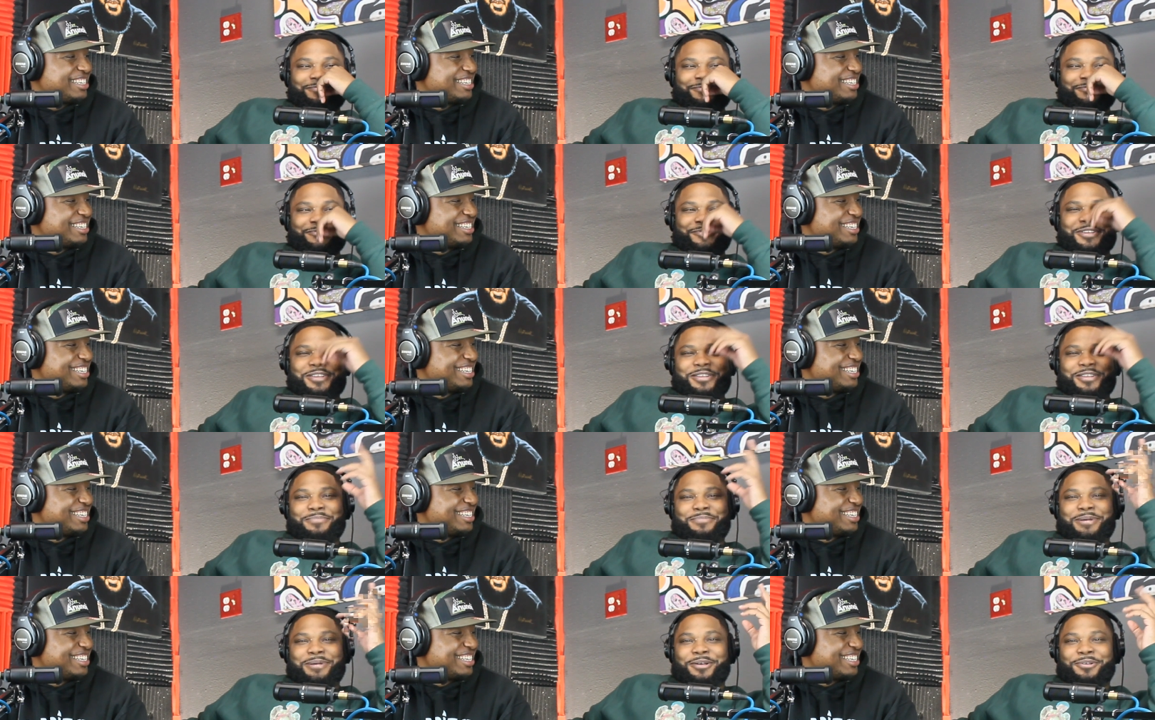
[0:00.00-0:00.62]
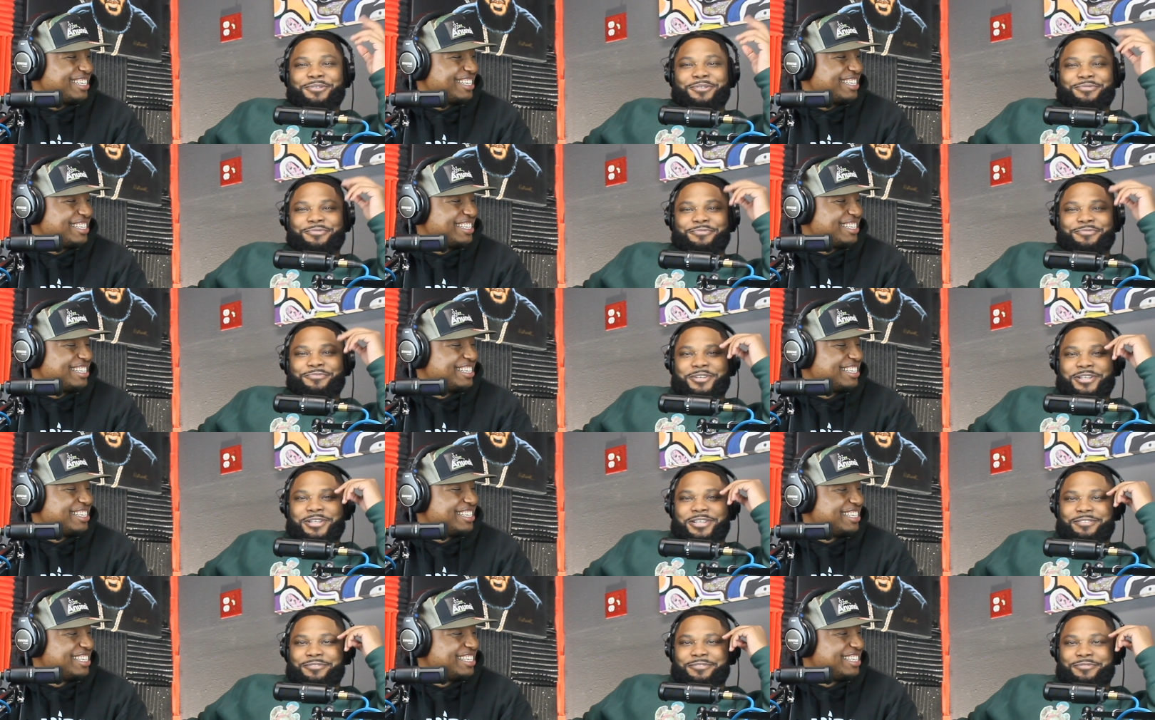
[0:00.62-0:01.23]
Speaker 1: read about
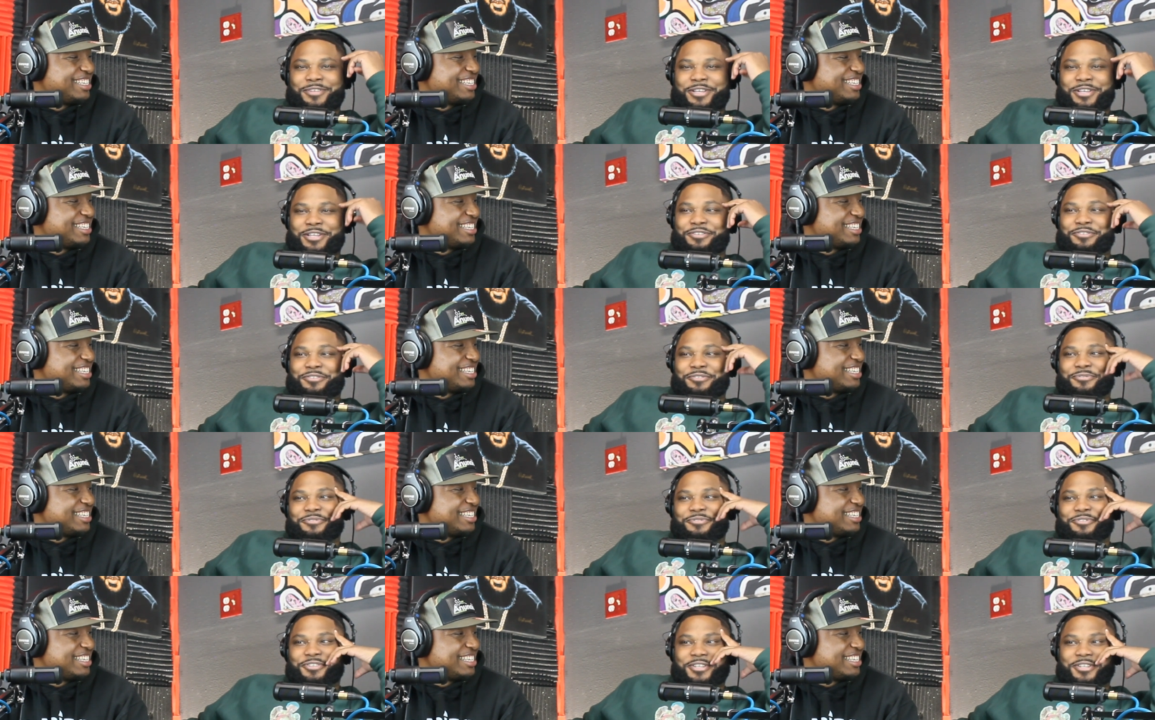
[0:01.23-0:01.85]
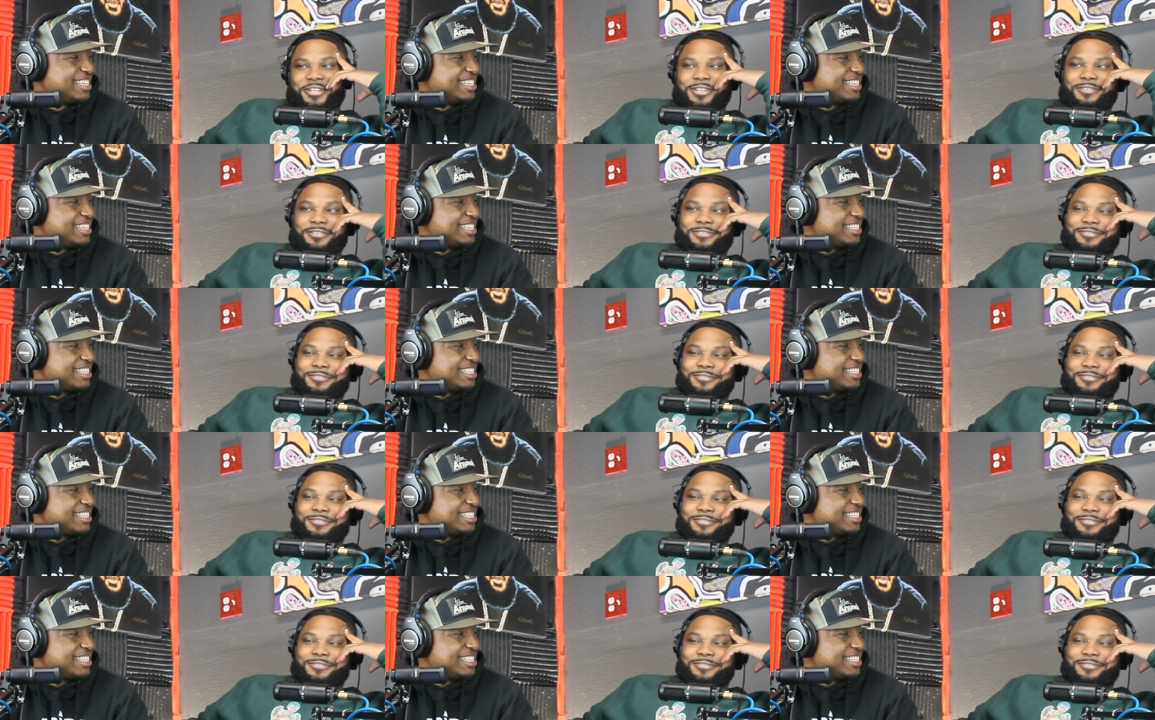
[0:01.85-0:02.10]
fucking fictional shit.